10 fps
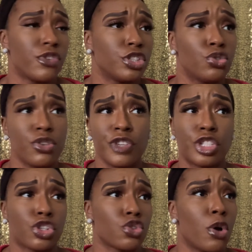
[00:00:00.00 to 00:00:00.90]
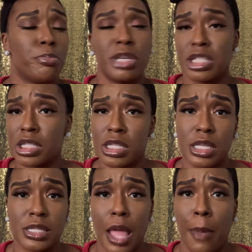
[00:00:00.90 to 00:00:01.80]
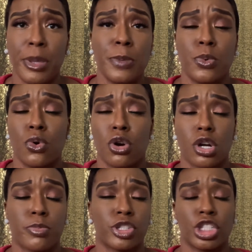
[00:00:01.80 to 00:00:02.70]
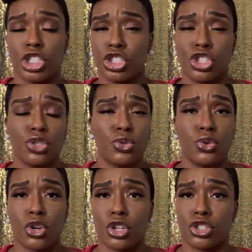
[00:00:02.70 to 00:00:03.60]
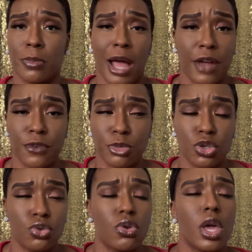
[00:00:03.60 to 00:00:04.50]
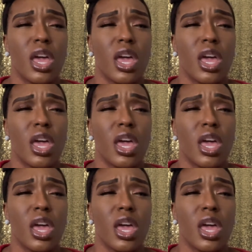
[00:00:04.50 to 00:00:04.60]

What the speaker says: do your research on businesses that people are presenting to you or to buy from you.